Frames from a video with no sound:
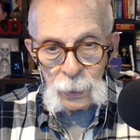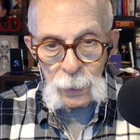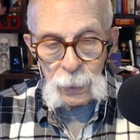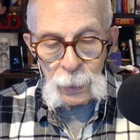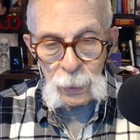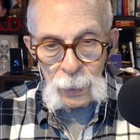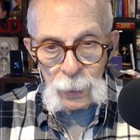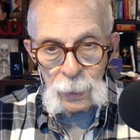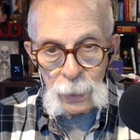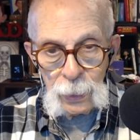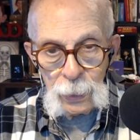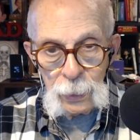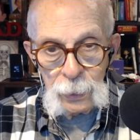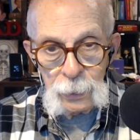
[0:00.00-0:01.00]

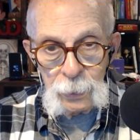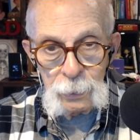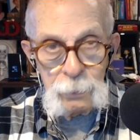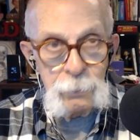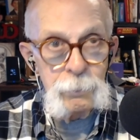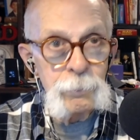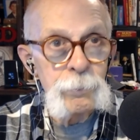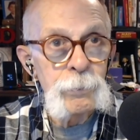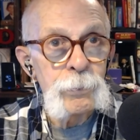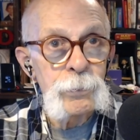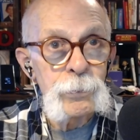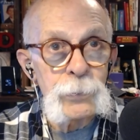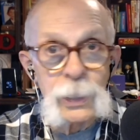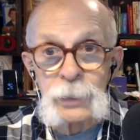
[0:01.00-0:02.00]
And
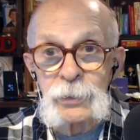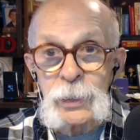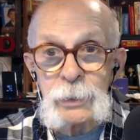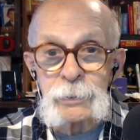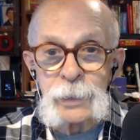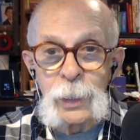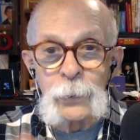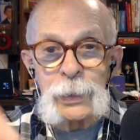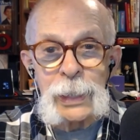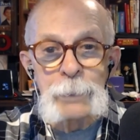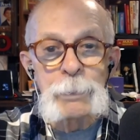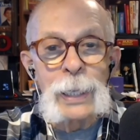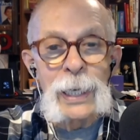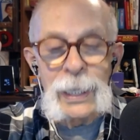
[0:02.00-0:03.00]
that's it. Okay.
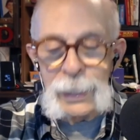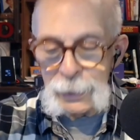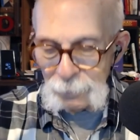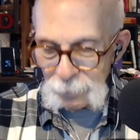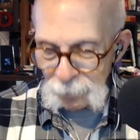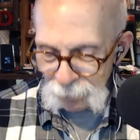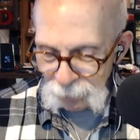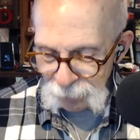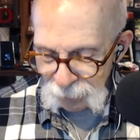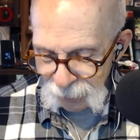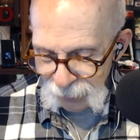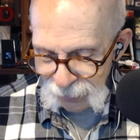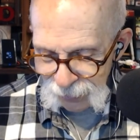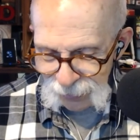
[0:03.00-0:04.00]
Bye.
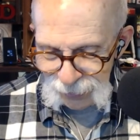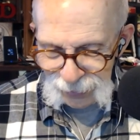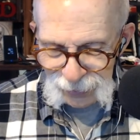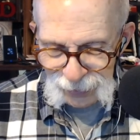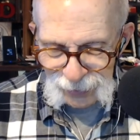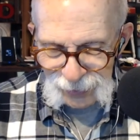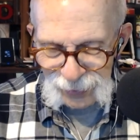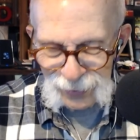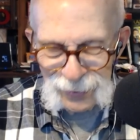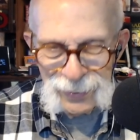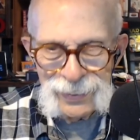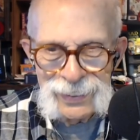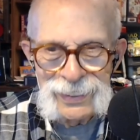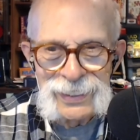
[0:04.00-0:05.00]
Good night.
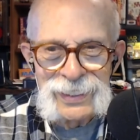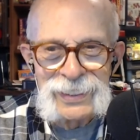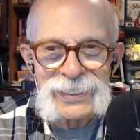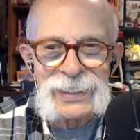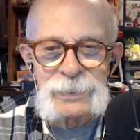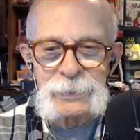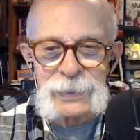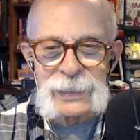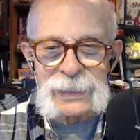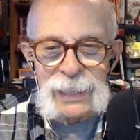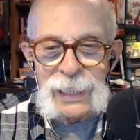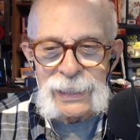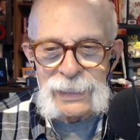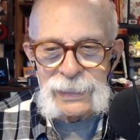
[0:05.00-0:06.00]
Good
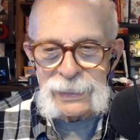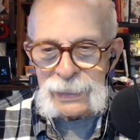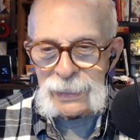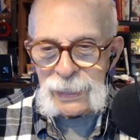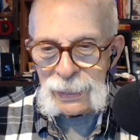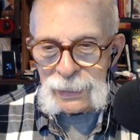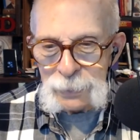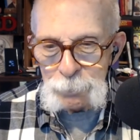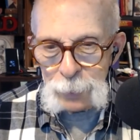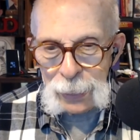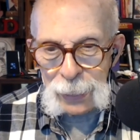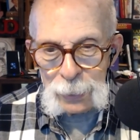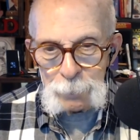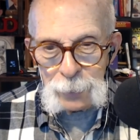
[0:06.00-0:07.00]
night. Good night.
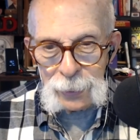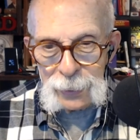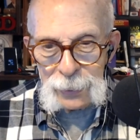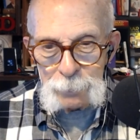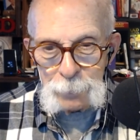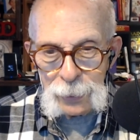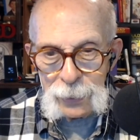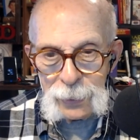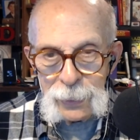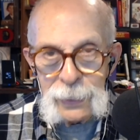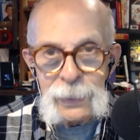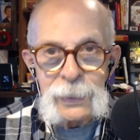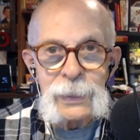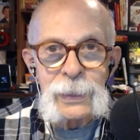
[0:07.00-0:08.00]
Bye. Bye.
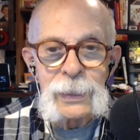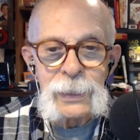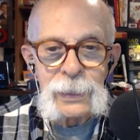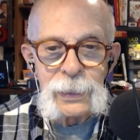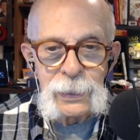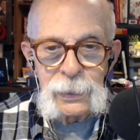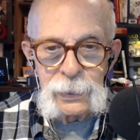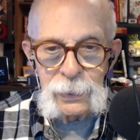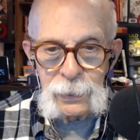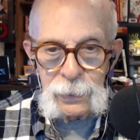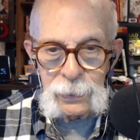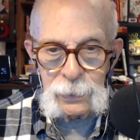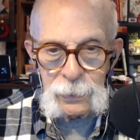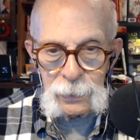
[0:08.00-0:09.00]
Bye. Uh,
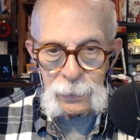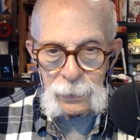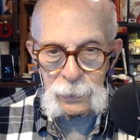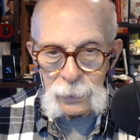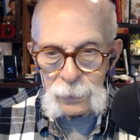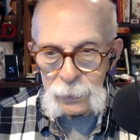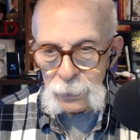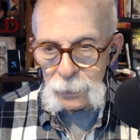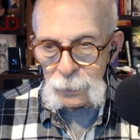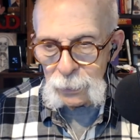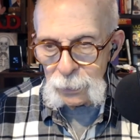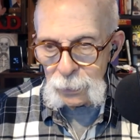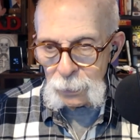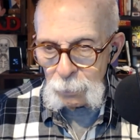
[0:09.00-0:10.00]
uh, uh,
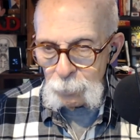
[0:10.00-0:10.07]
uh,